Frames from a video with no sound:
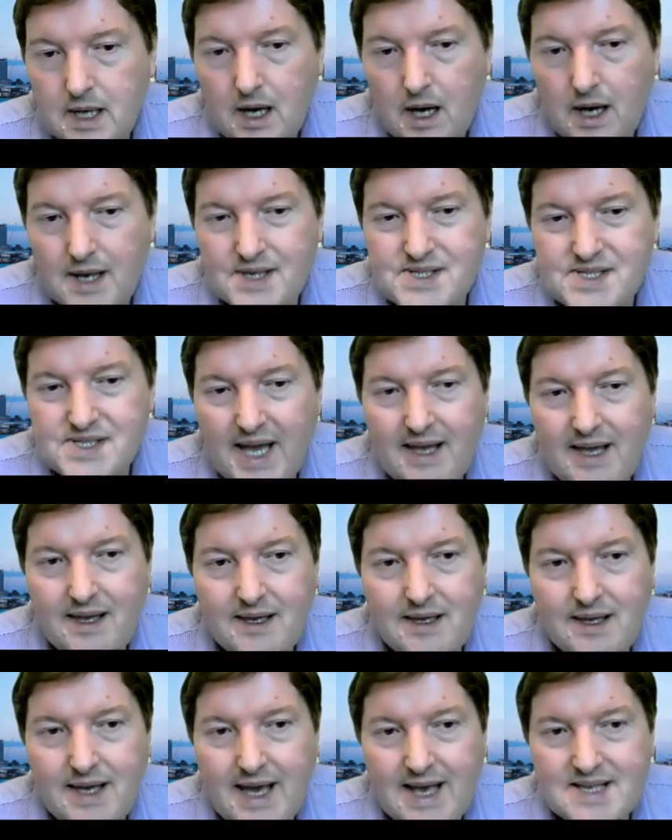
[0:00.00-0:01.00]
I'll say
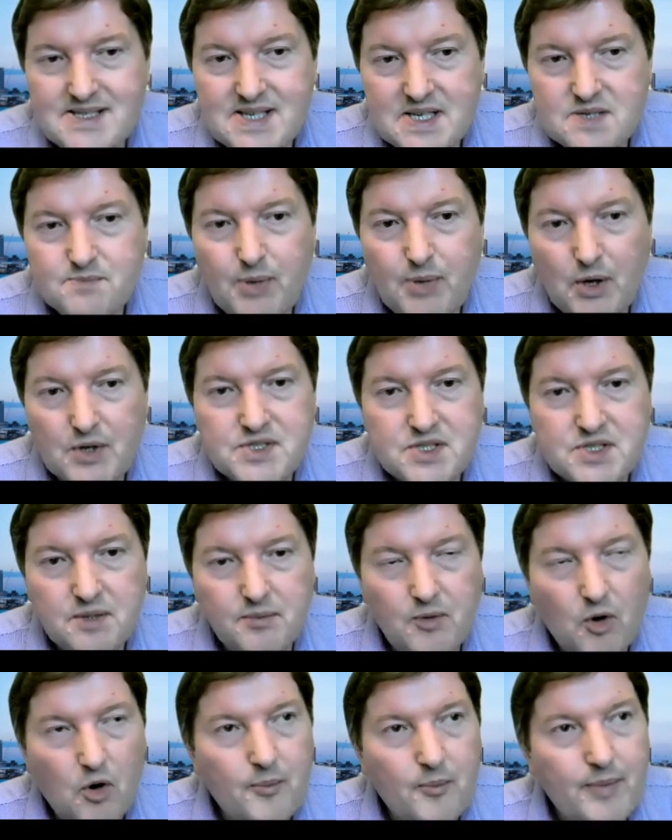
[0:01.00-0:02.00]
yes, it's
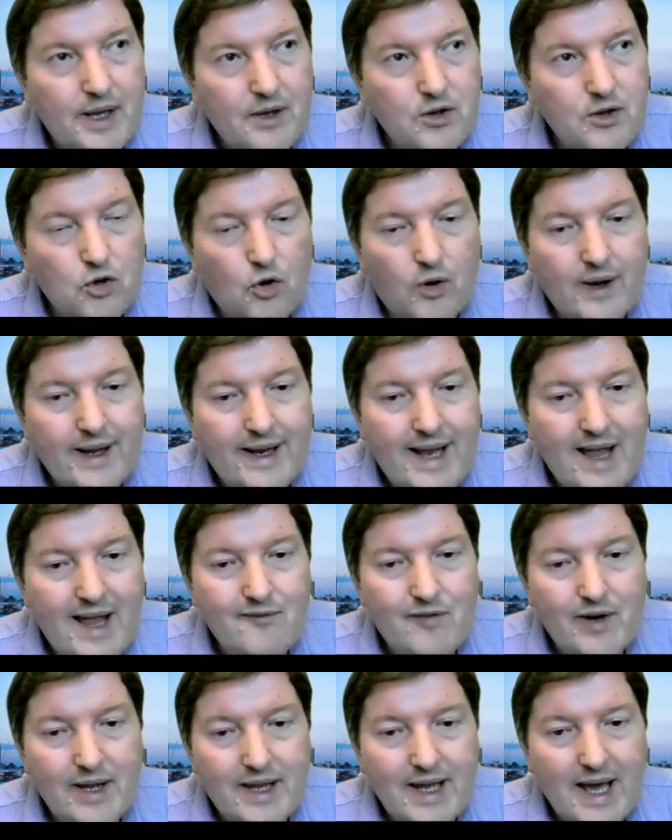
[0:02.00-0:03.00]
possible, but not in
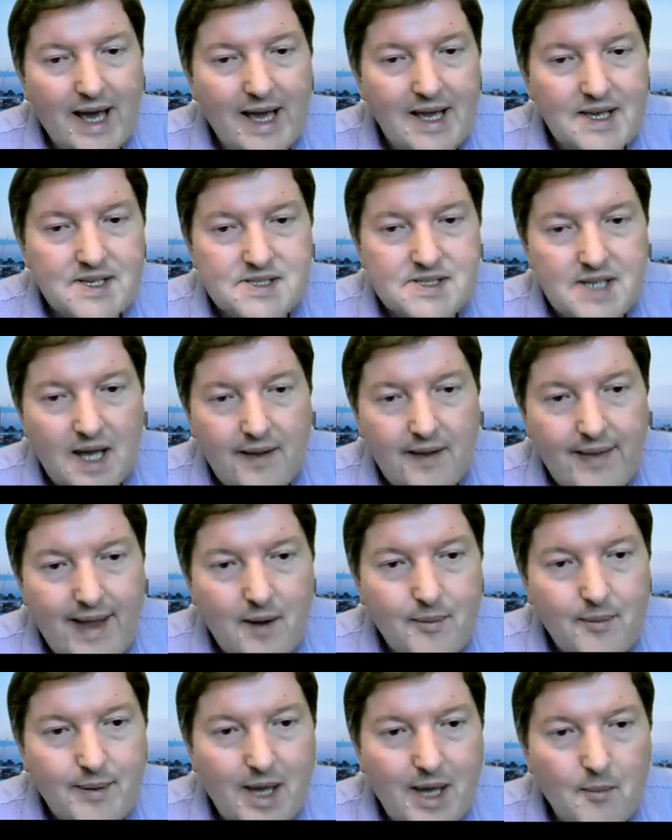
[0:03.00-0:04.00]
every case. That
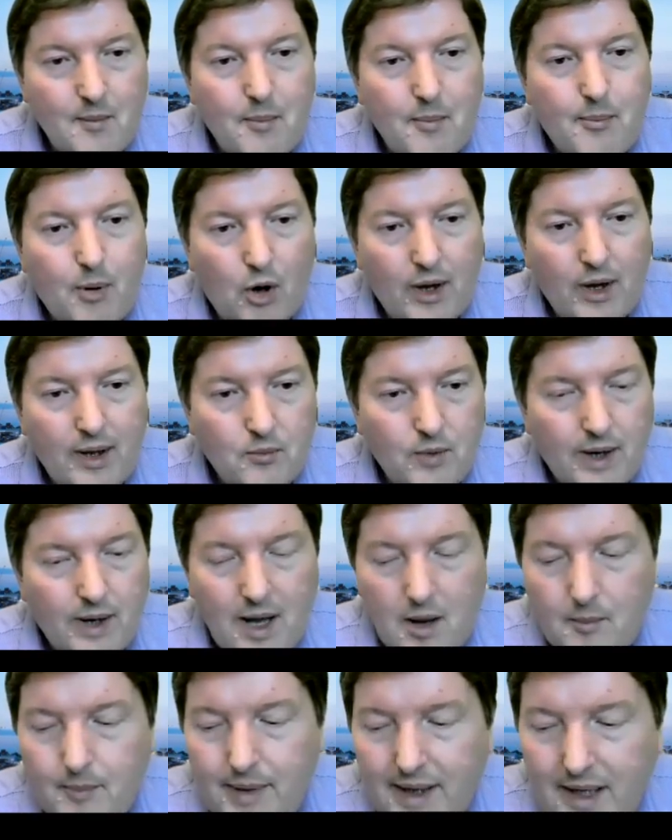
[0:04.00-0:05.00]
there become a point when
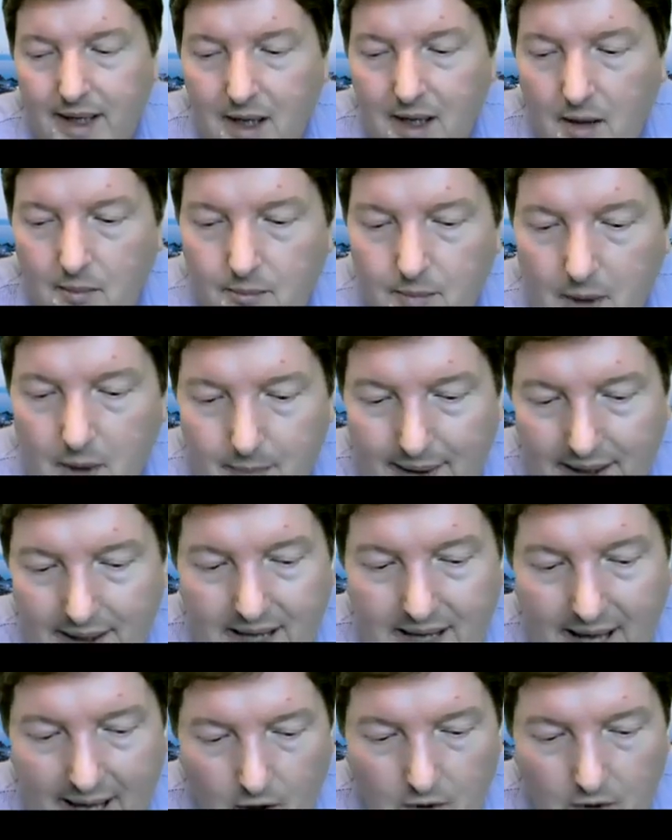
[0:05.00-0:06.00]
it become a bit
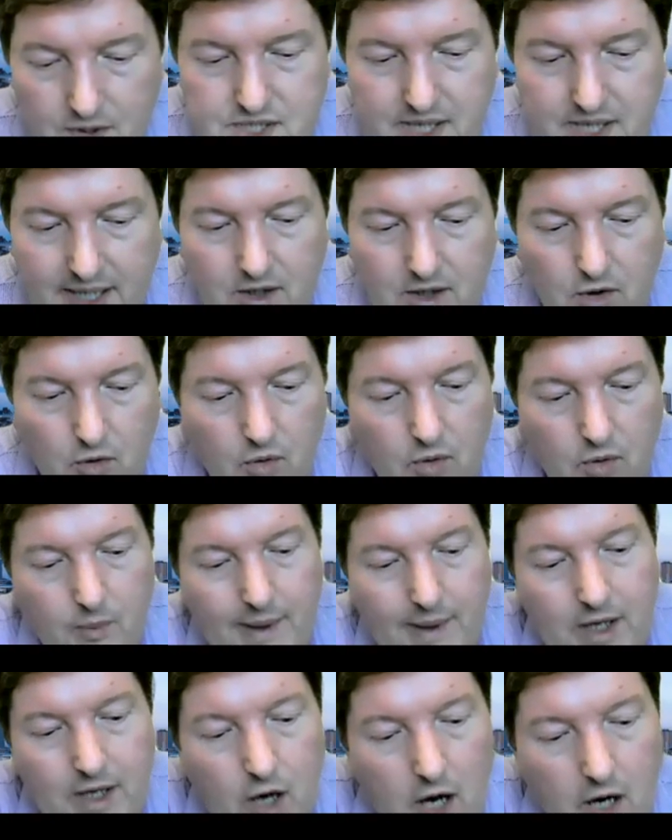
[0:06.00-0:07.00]
chaotic or
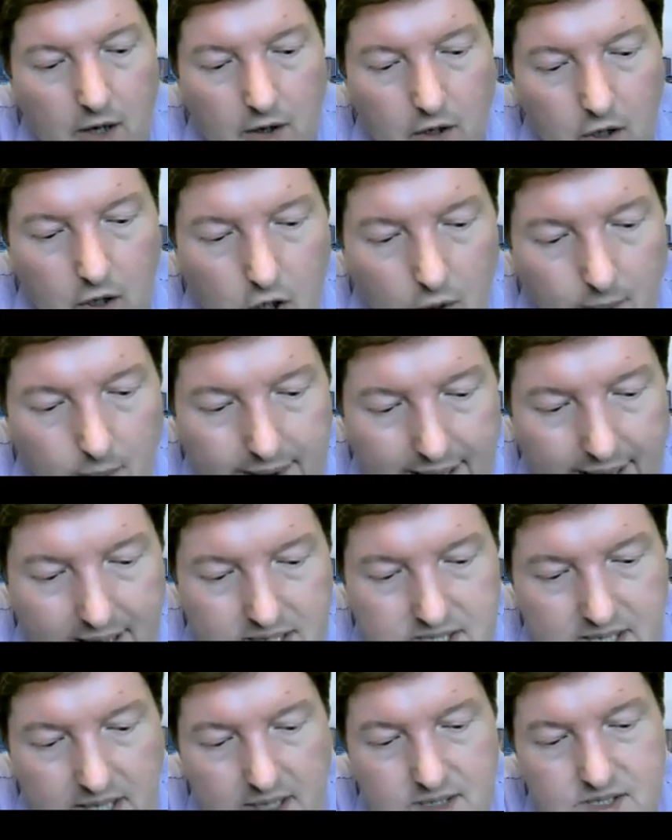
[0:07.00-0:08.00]
we can't
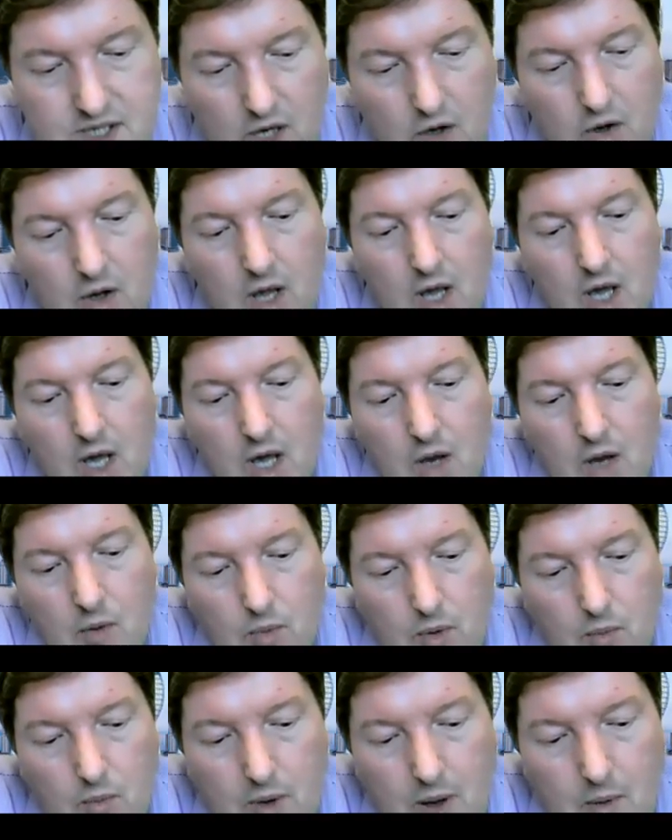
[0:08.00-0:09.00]
accommodate it. So
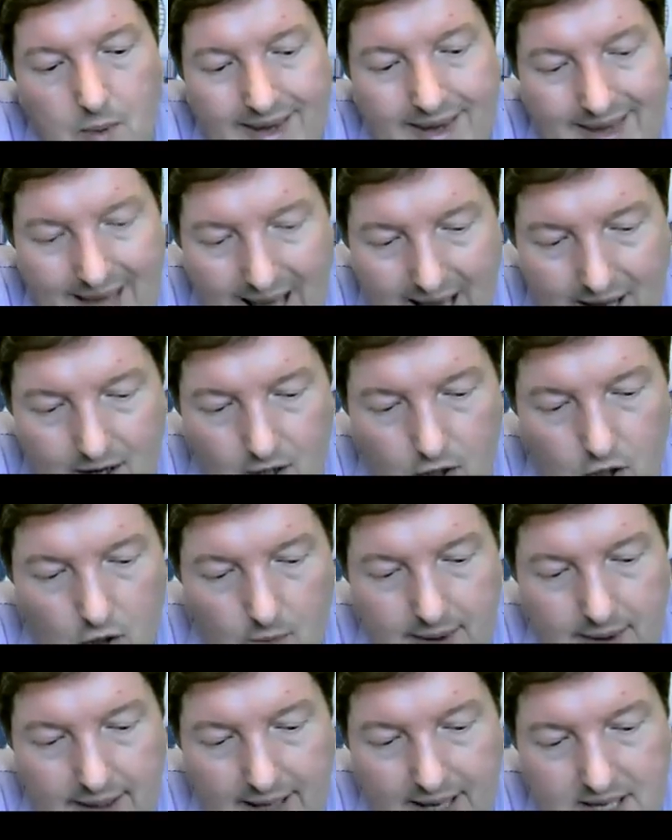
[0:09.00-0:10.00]
where we can
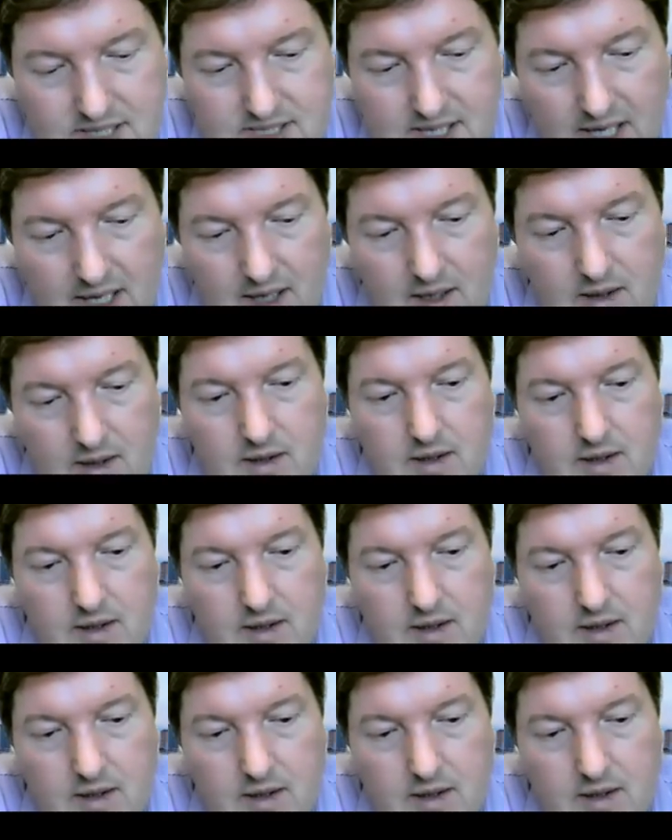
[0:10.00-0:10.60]
accommodate it,